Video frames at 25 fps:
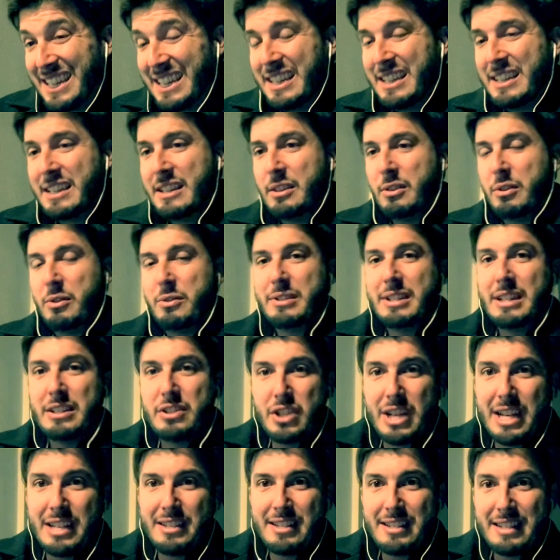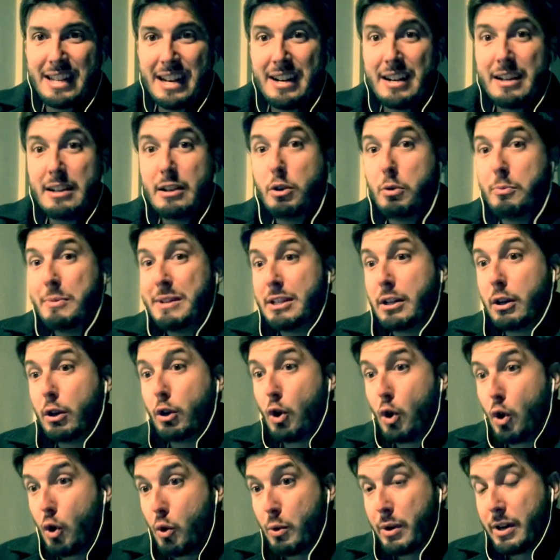the chances are a little bit
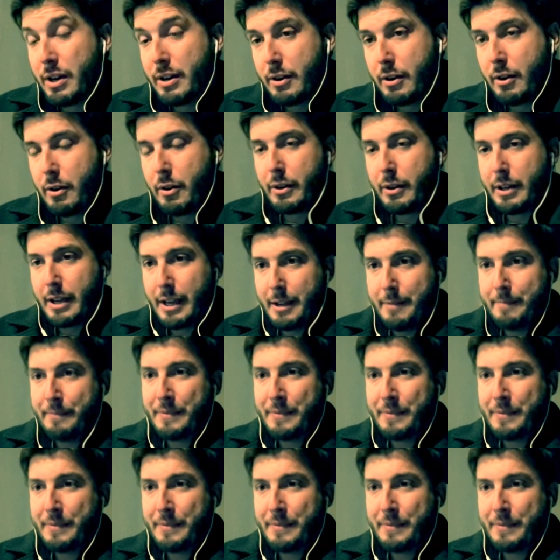lower, okay?